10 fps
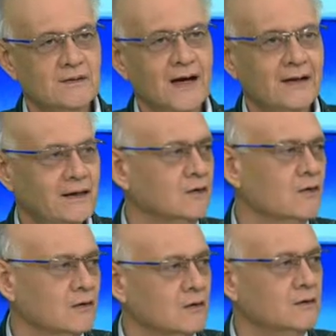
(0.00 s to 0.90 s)

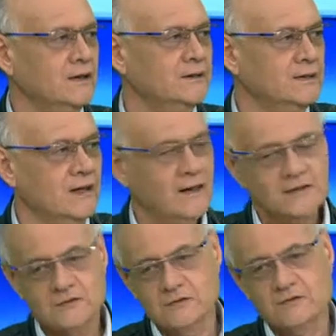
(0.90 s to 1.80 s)
dialogue or
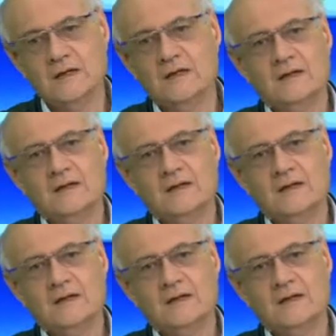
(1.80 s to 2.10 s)
interaction.